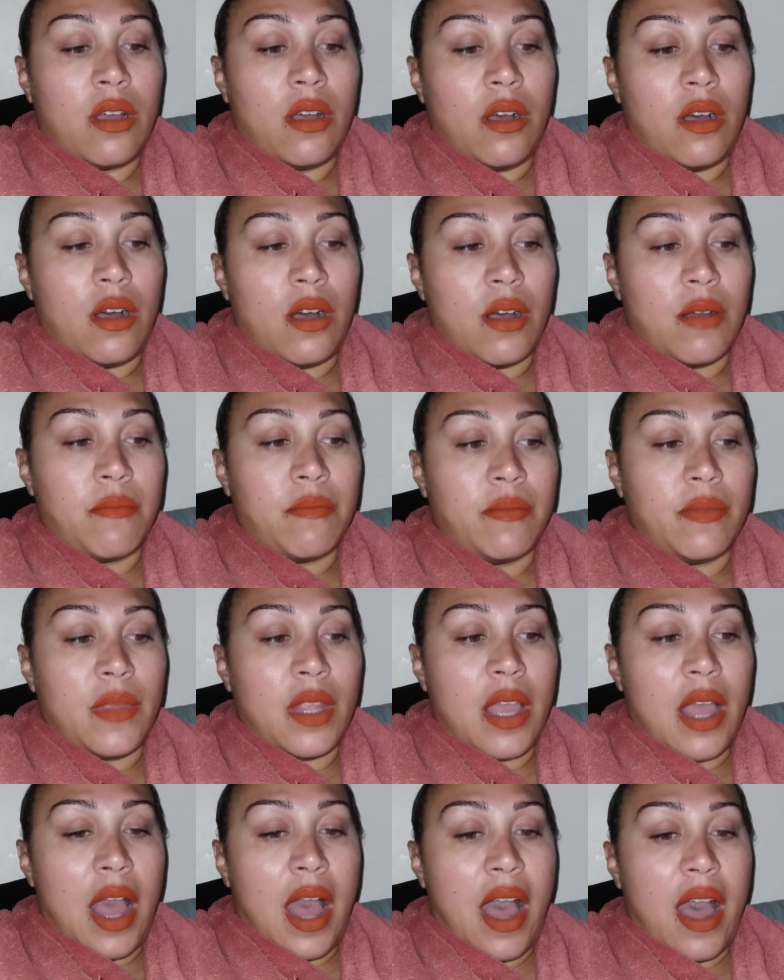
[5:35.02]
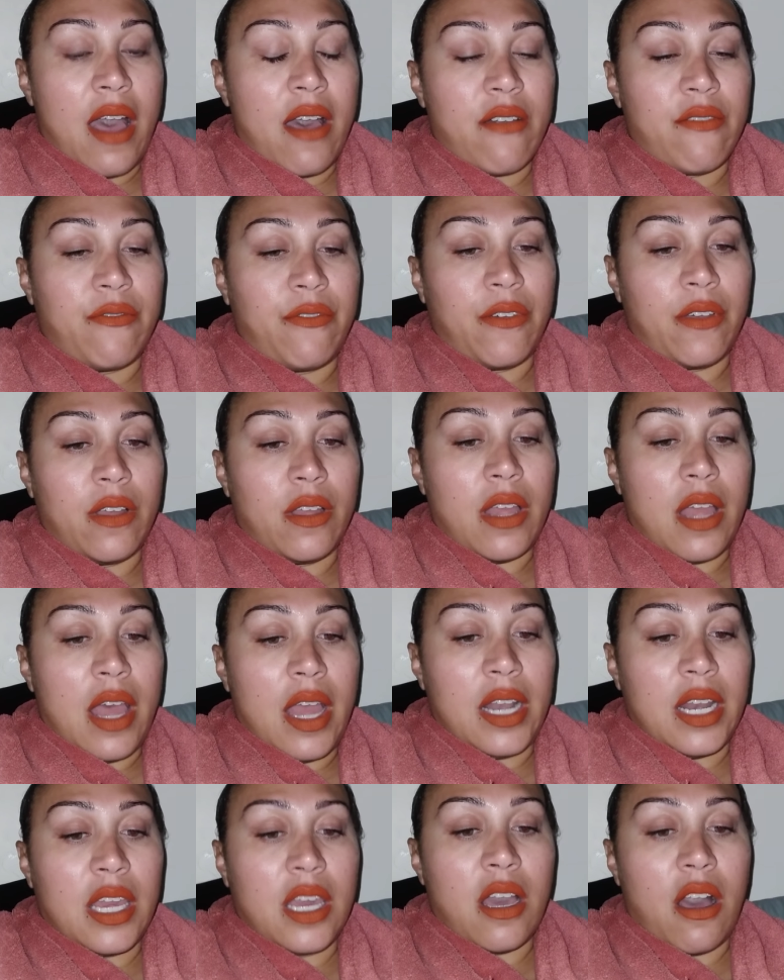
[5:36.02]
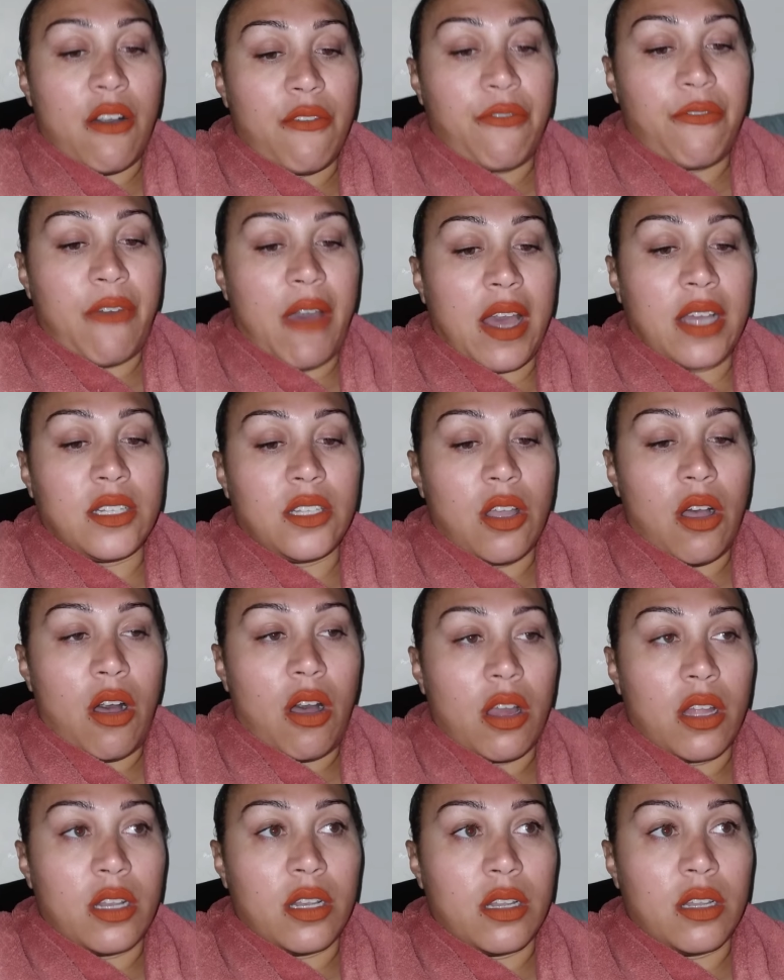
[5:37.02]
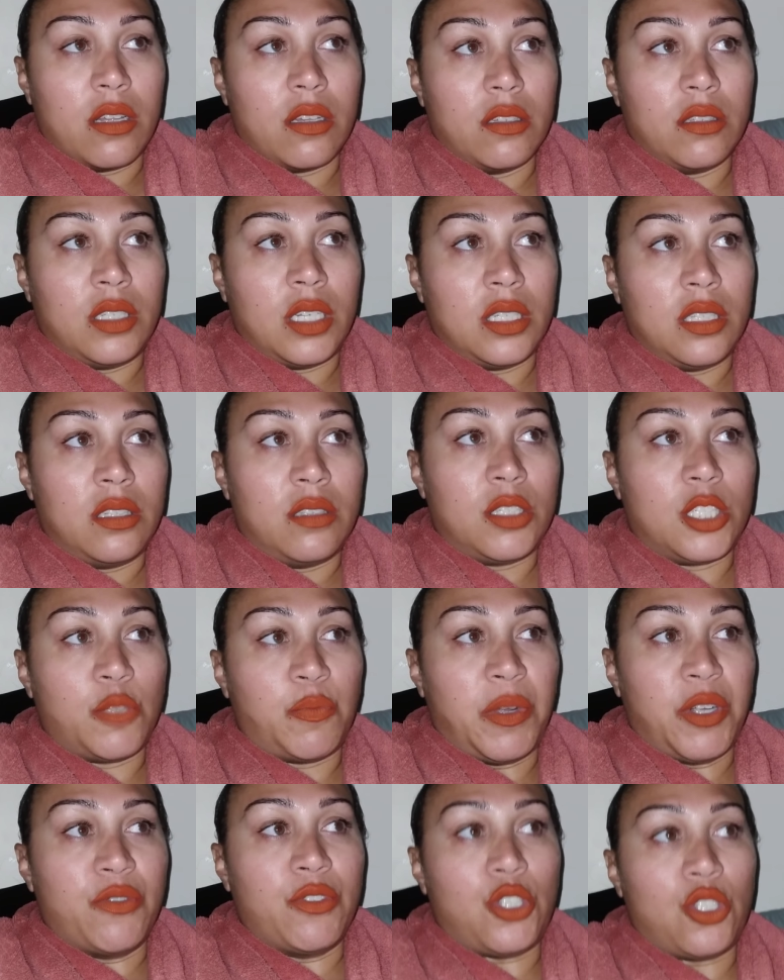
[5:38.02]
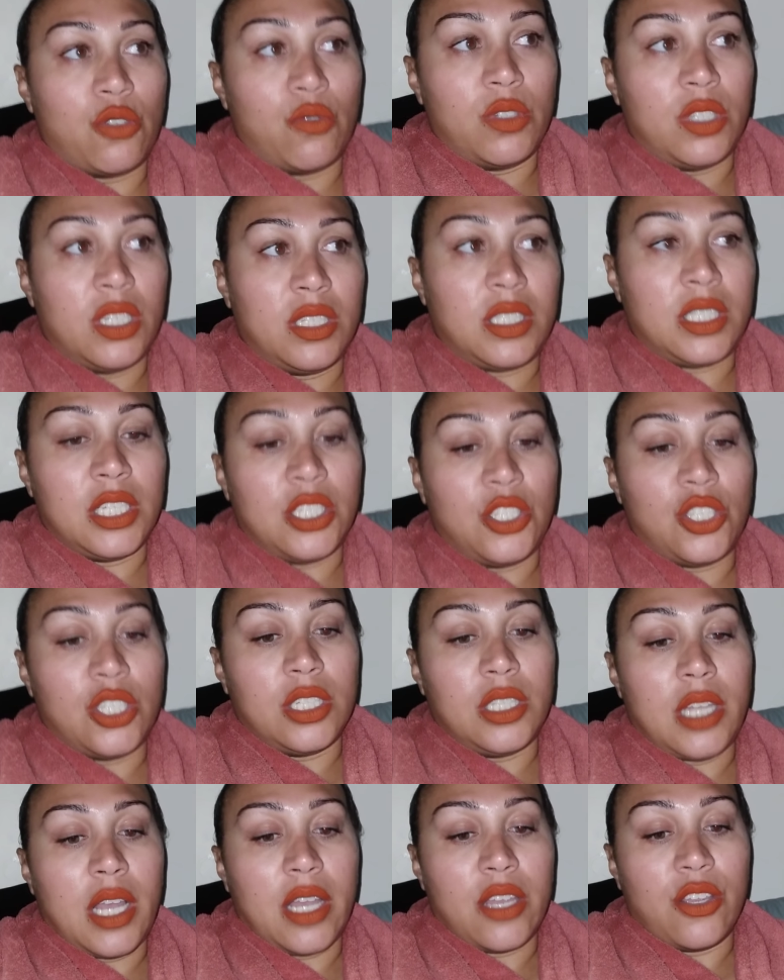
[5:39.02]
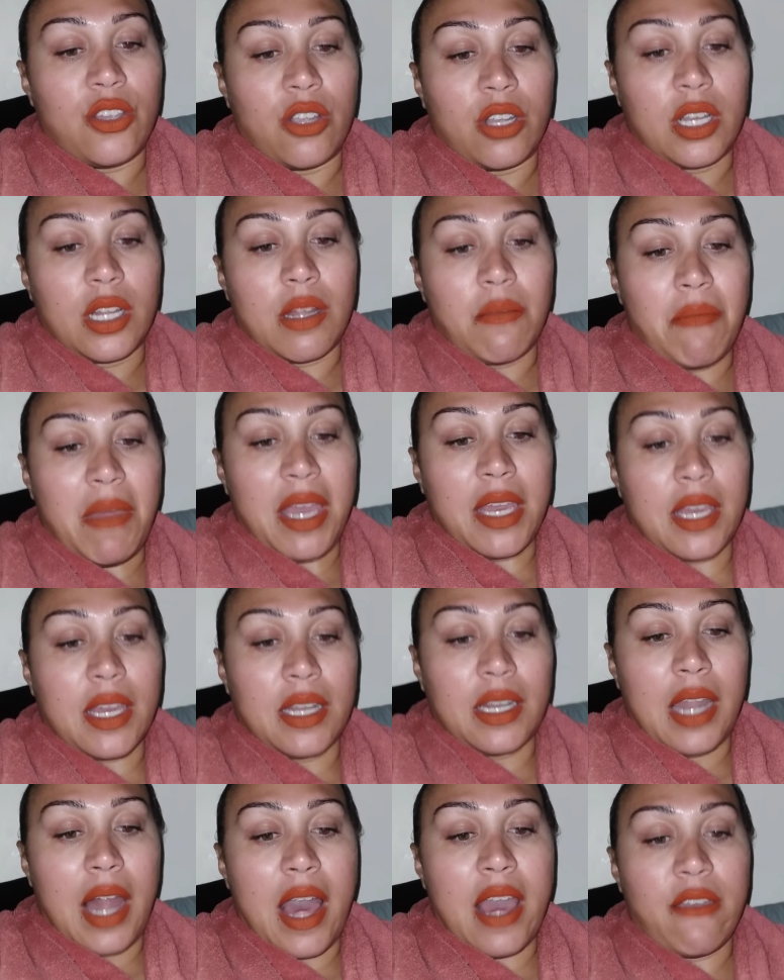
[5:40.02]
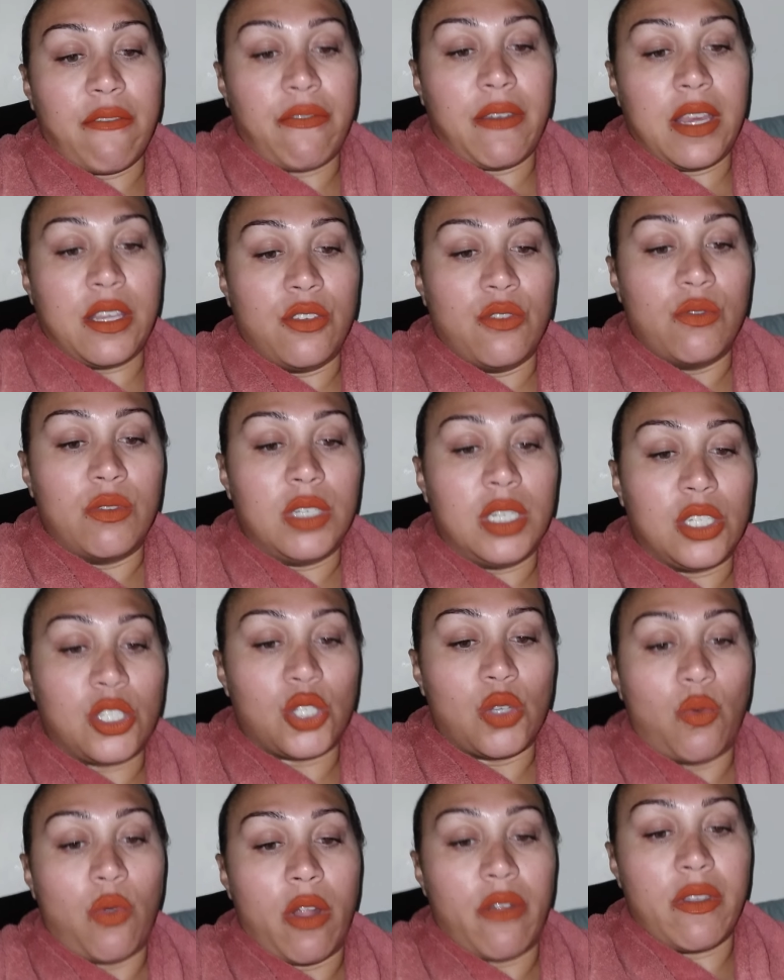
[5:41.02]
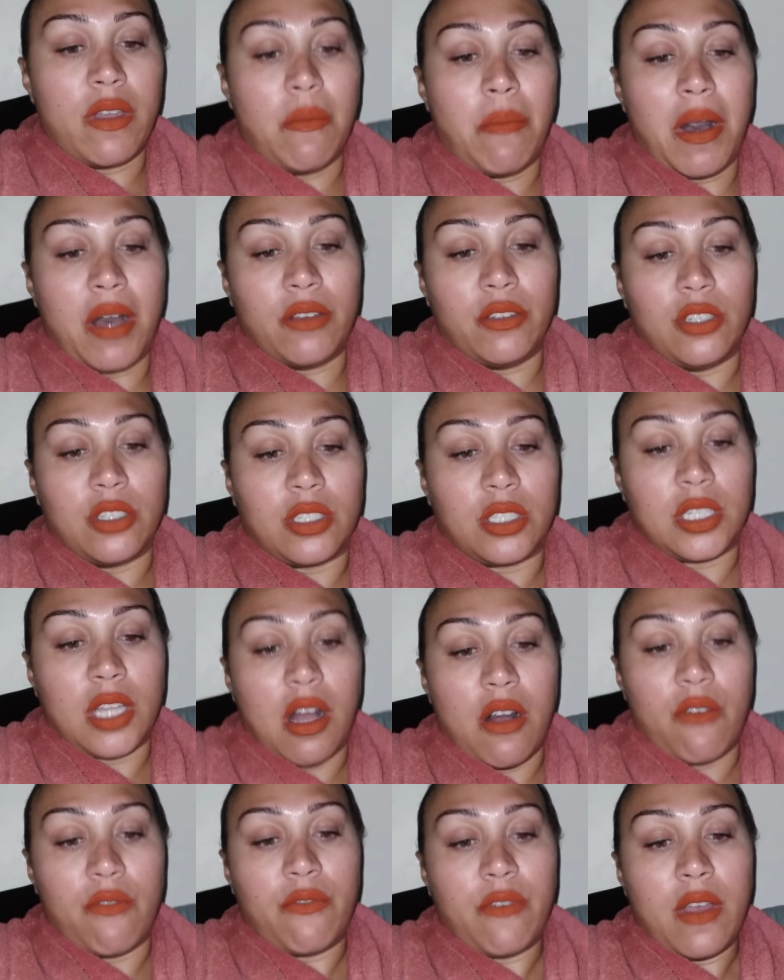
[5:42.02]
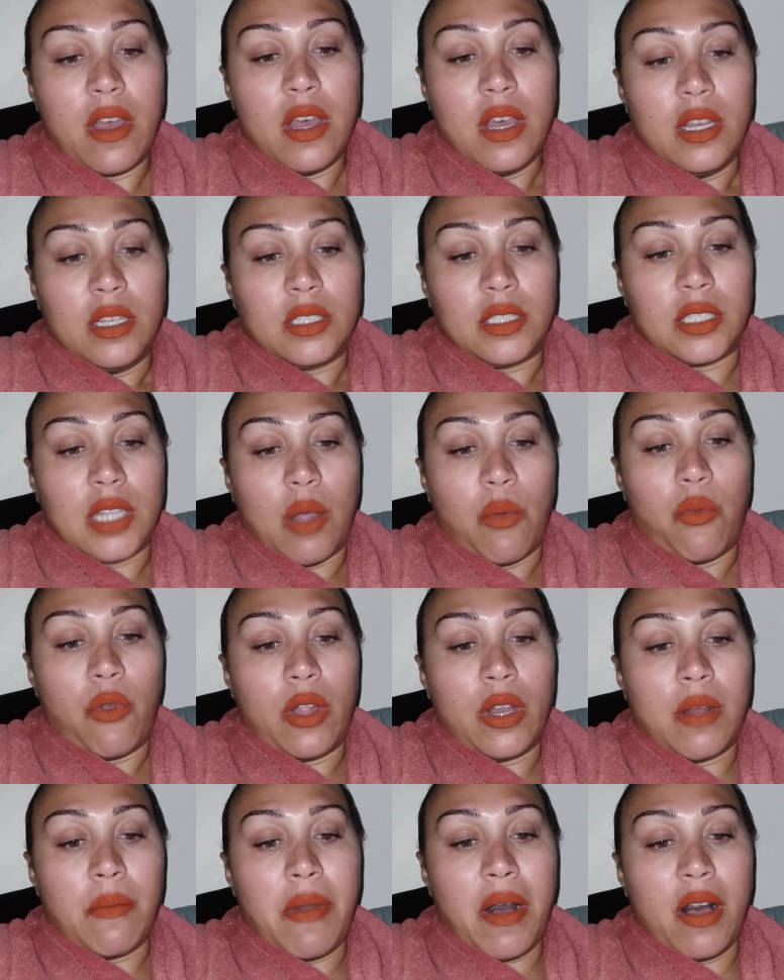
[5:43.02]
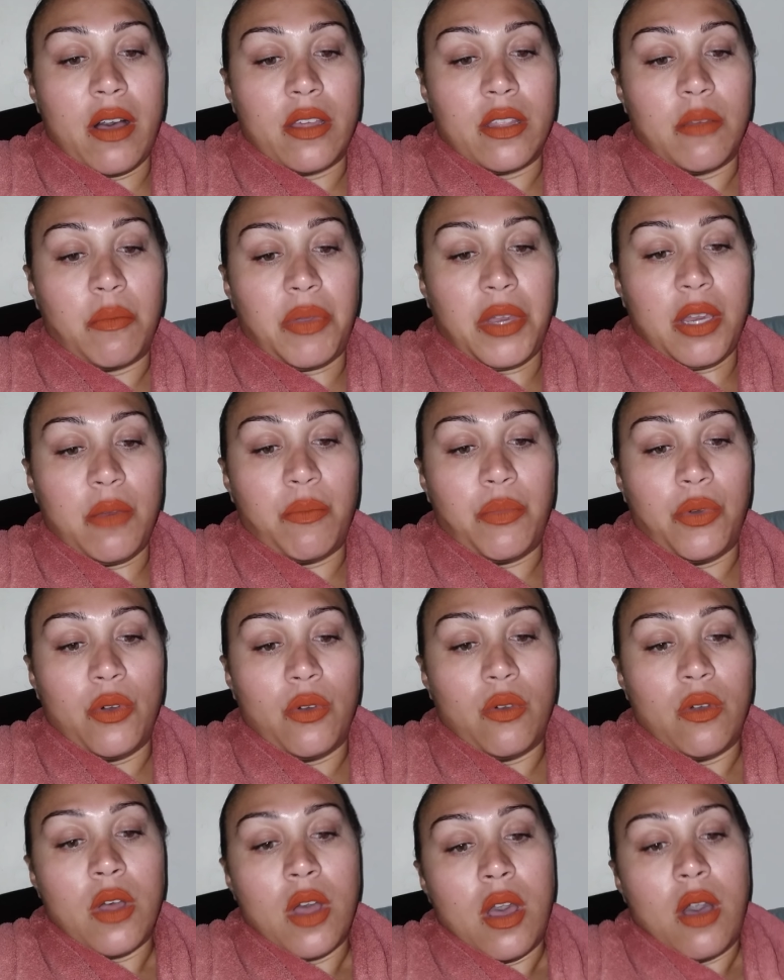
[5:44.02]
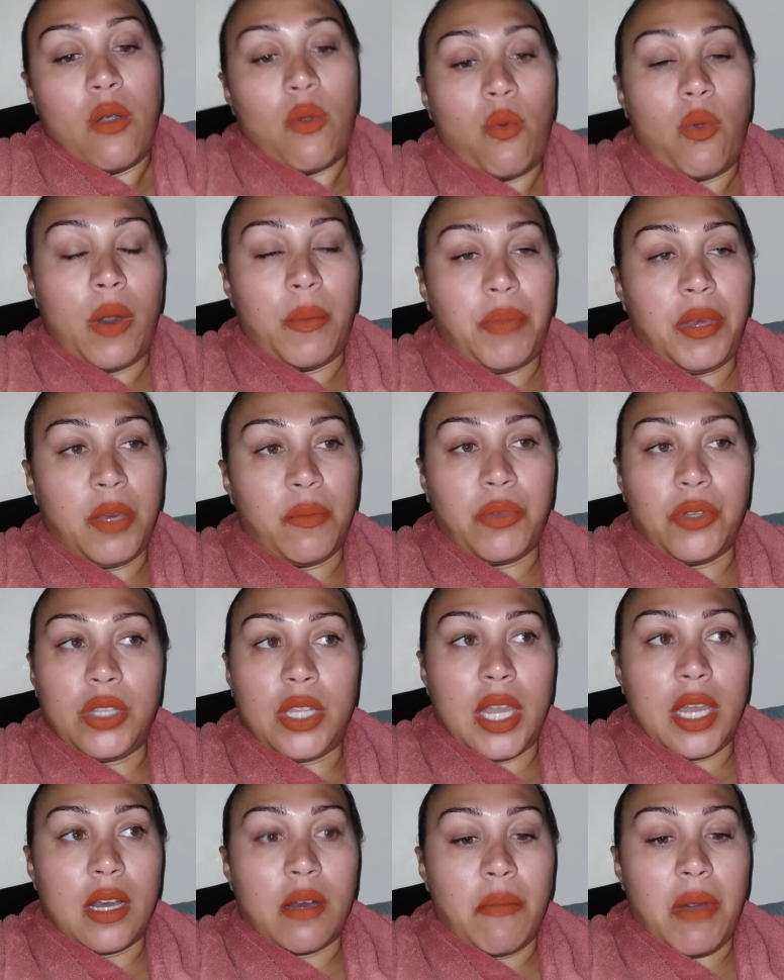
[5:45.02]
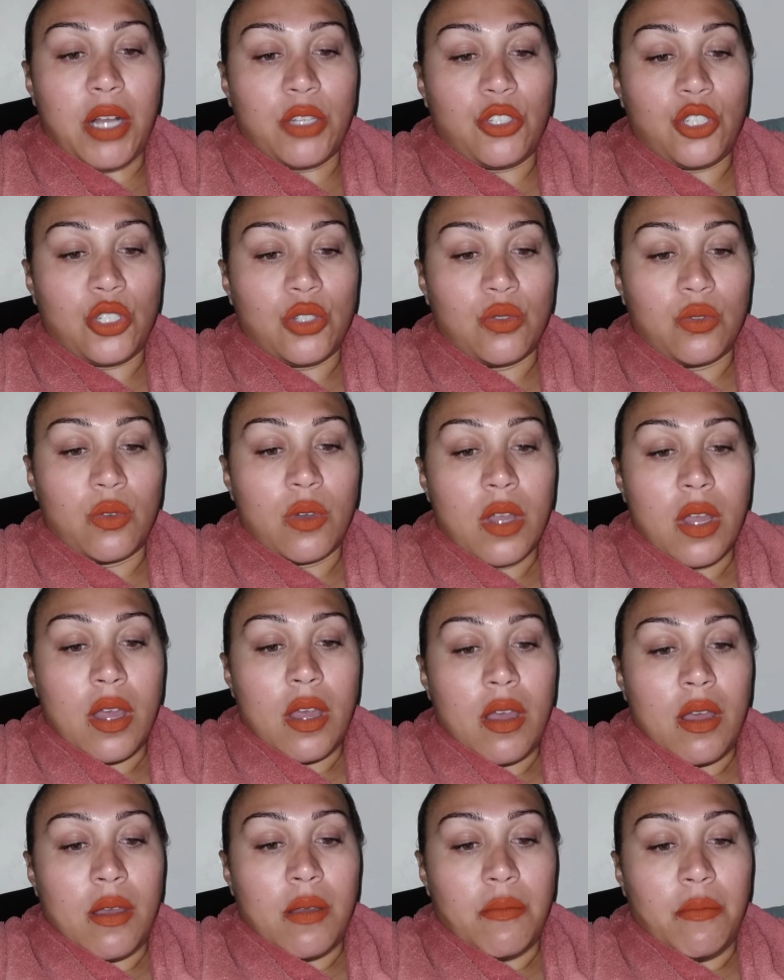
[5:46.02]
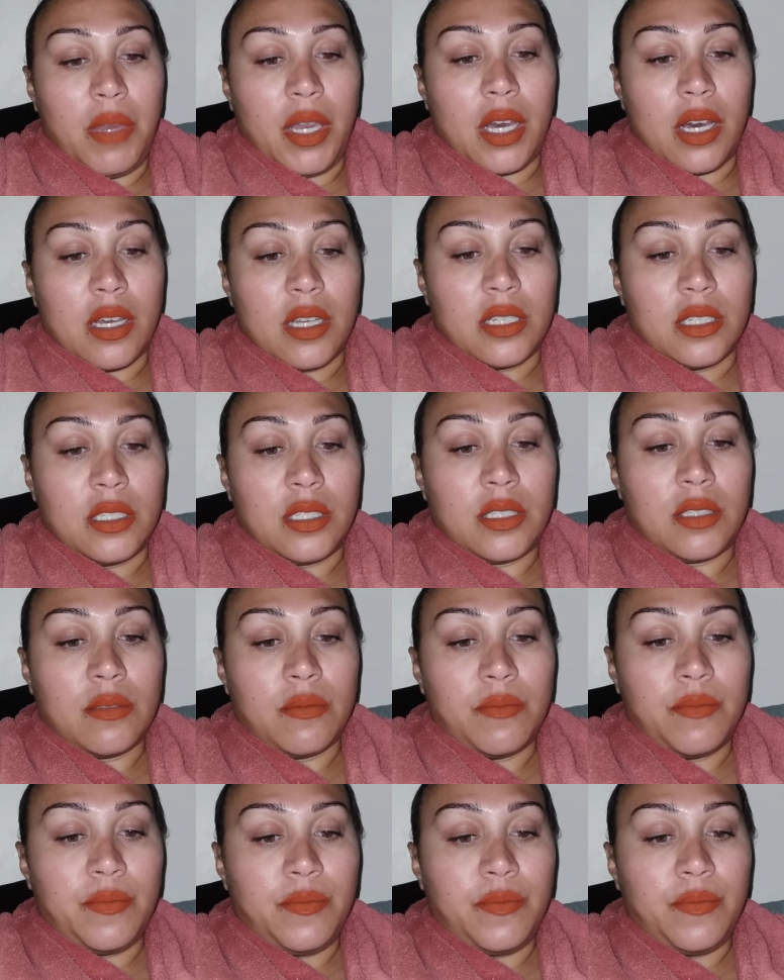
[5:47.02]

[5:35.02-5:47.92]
have any effect on the spiritual decision that you're going to make in life. And you need to worry about yourself. Stop worrying about other people, what people think about you, because